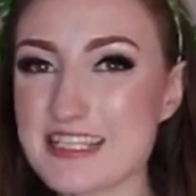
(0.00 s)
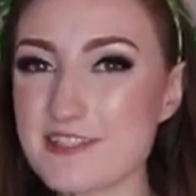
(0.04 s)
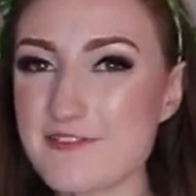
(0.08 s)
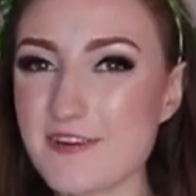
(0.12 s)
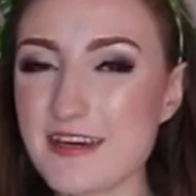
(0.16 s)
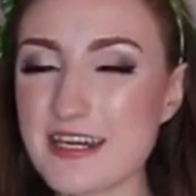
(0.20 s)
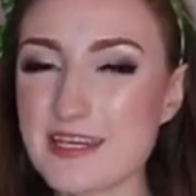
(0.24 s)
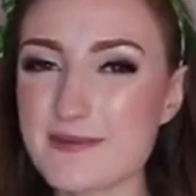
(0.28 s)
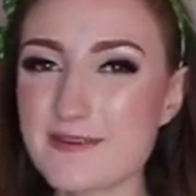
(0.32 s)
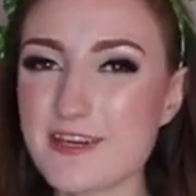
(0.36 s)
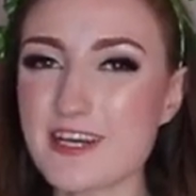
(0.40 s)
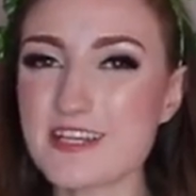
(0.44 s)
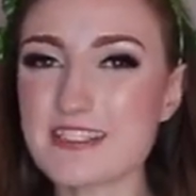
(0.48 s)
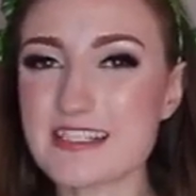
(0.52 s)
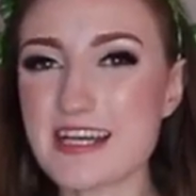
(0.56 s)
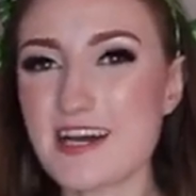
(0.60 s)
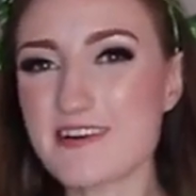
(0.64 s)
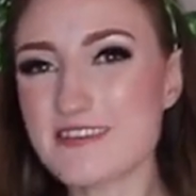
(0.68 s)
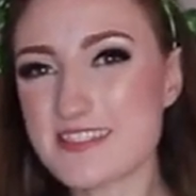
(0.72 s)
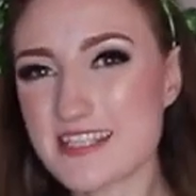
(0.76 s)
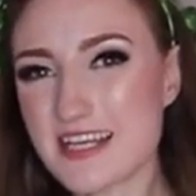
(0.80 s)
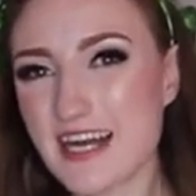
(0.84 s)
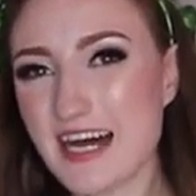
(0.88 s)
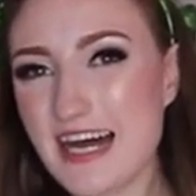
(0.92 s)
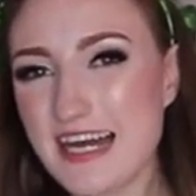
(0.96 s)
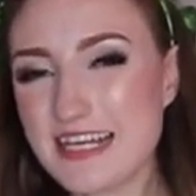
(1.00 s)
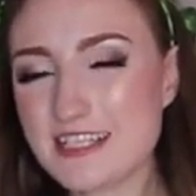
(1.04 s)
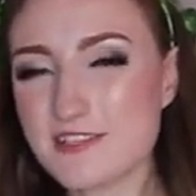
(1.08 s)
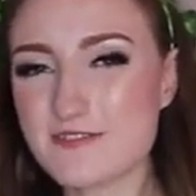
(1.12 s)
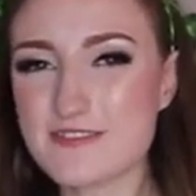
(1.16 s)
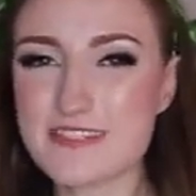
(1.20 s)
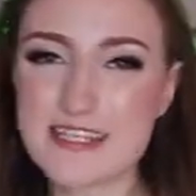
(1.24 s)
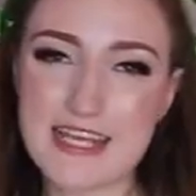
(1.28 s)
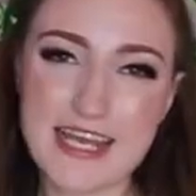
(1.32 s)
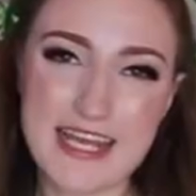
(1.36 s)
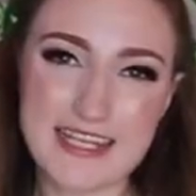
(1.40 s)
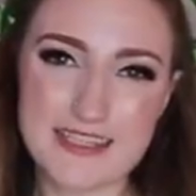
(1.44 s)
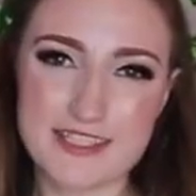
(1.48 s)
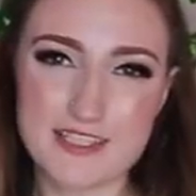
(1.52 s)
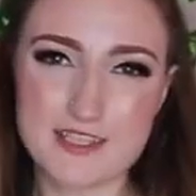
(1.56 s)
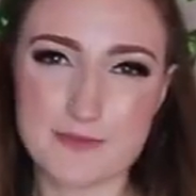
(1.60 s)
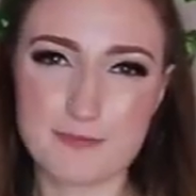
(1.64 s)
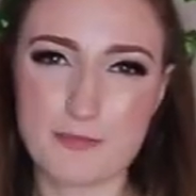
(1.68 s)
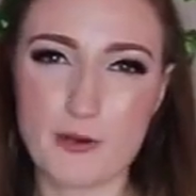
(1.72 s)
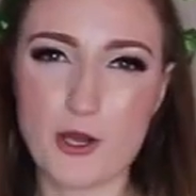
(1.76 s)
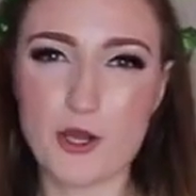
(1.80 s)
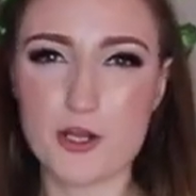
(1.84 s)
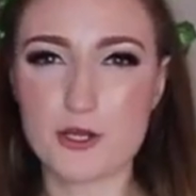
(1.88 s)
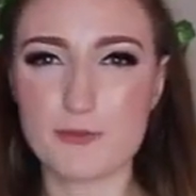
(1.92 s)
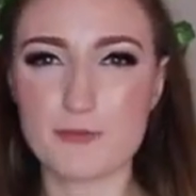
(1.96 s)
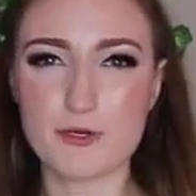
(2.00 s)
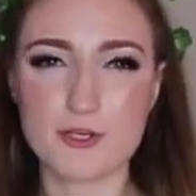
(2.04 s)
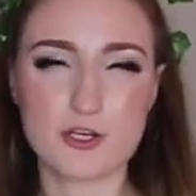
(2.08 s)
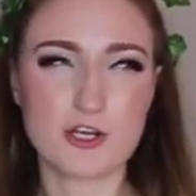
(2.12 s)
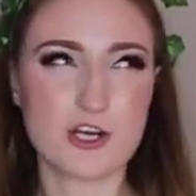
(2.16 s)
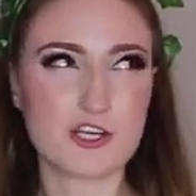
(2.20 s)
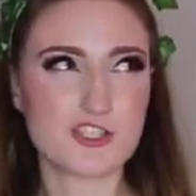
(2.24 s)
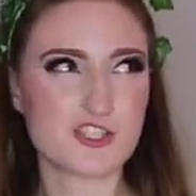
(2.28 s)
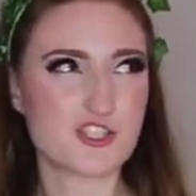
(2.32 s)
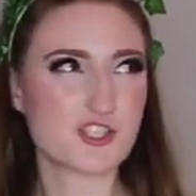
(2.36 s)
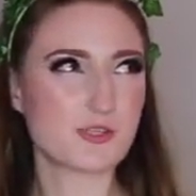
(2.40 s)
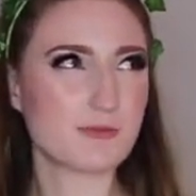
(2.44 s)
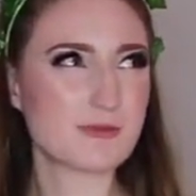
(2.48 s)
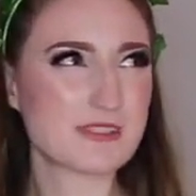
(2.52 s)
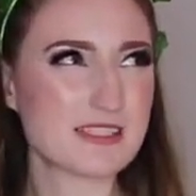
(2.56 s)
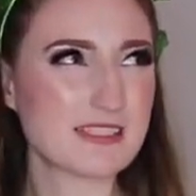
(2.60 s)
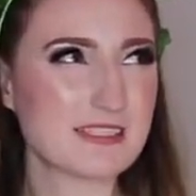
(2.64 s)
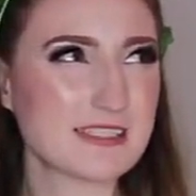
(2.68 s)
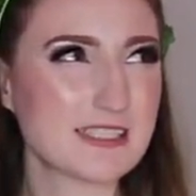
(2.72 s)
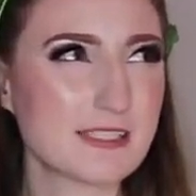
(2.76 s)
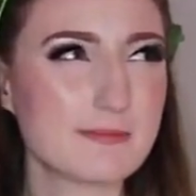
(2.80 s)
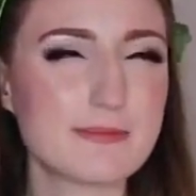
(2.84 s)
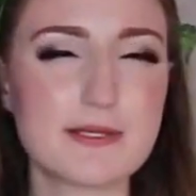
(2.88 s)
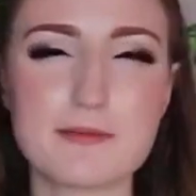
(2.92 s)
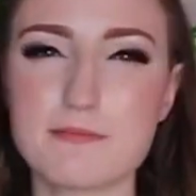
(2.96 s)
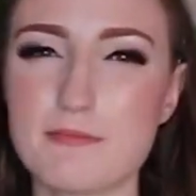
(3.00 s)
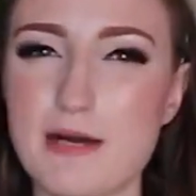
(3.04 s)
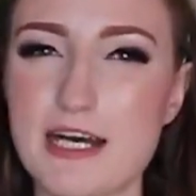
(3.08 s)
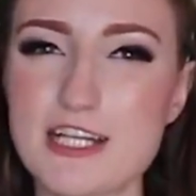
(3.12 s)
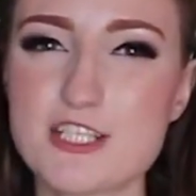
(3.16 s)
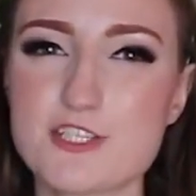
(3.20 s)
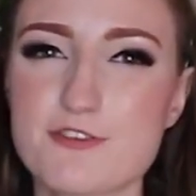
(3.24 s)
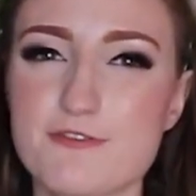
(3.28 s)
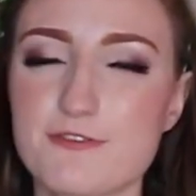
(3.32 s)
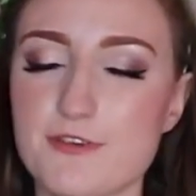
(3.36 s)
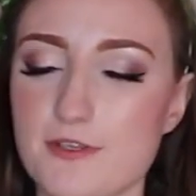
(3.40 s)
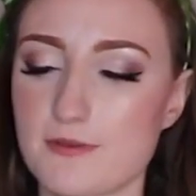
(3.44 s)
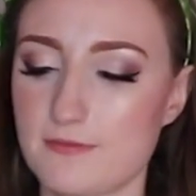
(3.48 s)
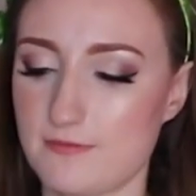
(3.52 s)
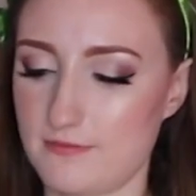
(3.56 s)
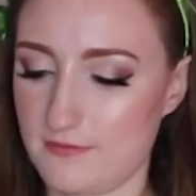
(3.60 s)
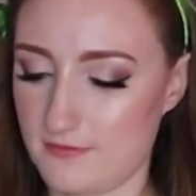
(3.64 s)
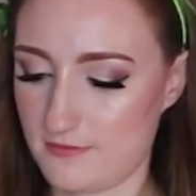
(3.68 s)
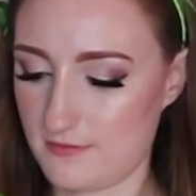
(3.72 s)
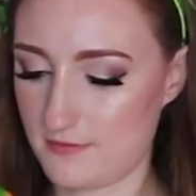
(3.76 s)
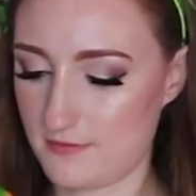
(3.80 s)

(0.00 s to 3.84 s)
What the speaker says: It's funny because I was kind of saying that the Pokemon costume was a little bit much for...